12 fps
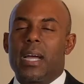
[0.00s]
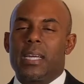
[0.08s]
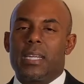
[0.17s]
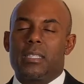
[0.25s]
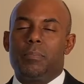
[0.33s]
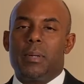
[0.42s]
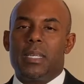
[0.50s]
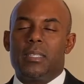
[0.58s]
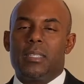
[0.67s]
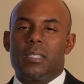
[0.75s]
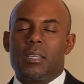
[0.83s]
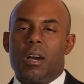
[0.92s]

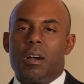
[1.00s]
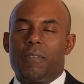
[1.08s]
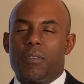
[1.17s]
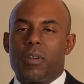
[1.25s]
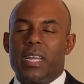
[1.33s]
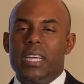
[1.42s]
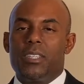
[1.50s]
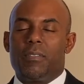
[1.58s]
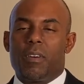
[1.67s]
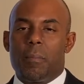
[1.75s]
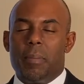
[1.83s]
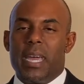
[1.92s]
expenses are for each of
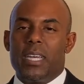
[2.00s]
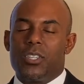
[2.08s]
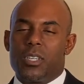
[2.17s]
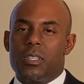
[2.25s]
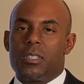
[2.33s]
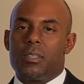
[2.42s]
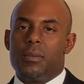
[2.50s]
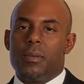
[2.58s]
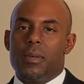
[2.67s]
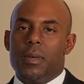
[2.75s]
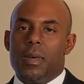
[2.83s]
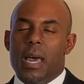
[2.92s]
our patients.
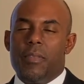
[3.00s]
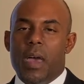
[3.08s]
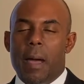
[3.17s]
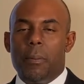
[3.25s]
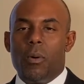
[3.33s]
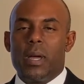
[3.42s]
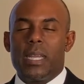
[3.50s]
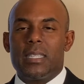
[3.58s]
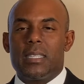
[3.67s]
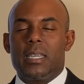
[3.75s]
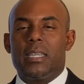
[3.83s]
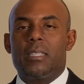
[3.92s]
At that point,
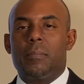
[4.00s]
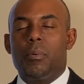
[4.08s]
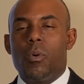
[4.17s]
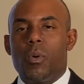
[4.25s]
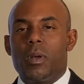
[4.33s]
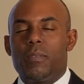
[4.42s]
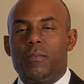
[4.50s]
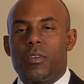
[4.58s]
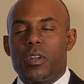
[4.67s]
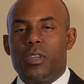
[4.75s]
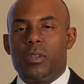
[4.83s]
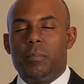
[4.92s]
it's important for
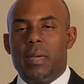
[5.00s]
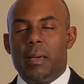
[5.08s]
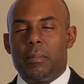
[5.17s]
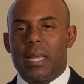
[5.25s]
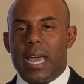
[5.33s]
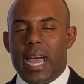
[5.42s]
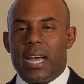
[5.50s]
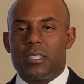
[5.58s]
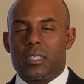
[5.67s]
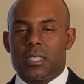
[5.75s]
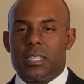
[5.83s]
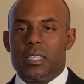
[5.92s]
you to be able to
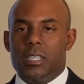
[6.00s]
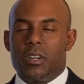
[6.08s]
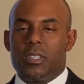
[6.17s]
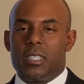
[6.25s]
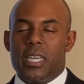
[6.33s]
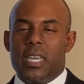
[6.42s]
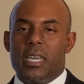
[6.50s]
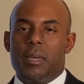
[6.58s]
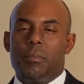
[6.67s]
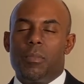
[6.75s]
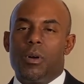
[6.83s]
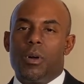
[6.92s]
ask your
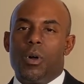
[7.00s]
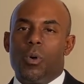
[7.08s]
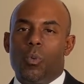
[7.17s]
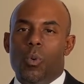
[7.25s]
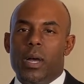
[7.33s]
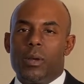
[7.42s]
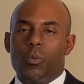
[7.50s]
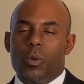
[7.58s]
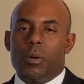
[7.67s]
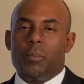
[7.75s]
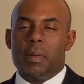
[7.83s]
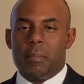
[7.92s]
team, what
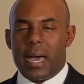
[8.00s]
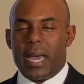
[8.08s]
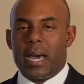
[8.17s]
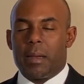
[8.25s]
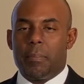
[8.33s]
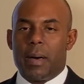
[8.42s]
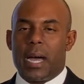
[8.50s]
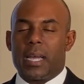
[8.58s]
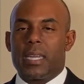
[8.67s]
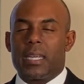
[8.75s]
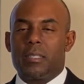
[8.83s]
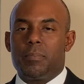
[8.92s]
will be my
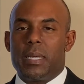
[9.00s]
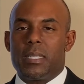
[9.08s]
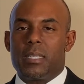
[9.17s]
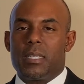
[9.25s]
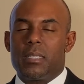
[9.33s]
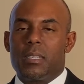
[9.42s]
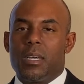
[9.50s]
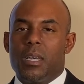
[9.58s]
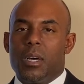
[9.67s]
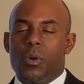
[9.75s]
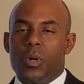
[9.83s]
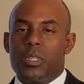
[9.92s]
out-of-pocket expenses,
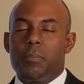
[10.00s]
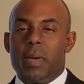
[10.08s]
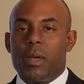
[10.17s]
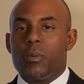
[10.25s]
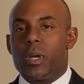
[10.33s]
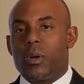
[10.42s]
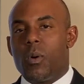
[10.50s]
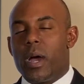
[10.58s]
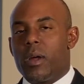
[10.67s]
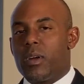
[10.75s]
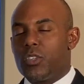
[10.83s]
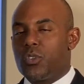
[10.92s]
which may
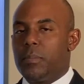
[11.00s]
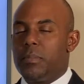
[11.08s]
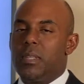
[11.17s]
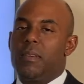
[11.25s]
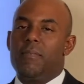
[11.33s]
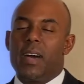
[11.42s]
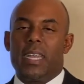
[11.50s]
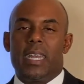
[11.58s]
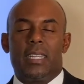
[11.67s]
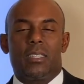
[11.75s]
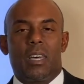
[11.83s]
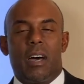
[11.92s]
require a trip to the
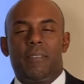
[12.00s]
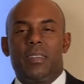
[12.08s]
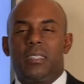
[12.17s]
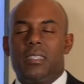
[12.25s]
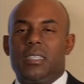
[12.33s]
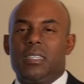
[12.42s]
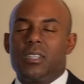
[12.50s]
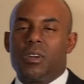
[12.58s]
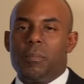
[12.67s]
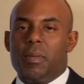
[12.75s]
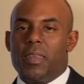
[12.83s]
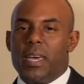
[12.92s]
finance office to
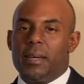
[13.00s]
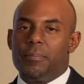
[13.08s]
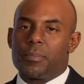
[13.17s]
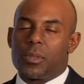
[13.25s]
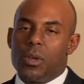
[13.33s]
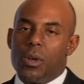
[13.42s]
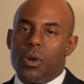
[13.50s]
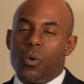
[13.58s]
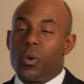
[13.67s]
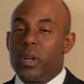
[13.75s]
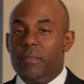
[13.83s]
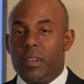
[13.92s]
determine that,
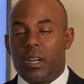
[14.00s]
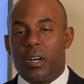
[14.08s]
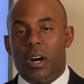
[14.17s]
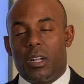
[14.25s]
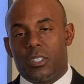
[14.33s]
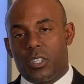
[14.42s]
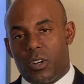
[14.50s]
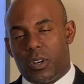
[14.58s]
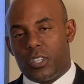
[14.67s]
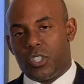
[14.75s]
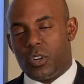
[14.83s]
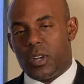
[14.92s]
or even a call to your
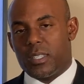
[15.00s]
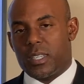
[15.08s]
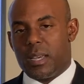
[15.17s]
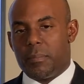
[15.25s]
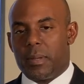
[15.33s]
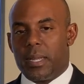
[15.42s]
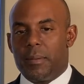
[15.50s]
insurance company.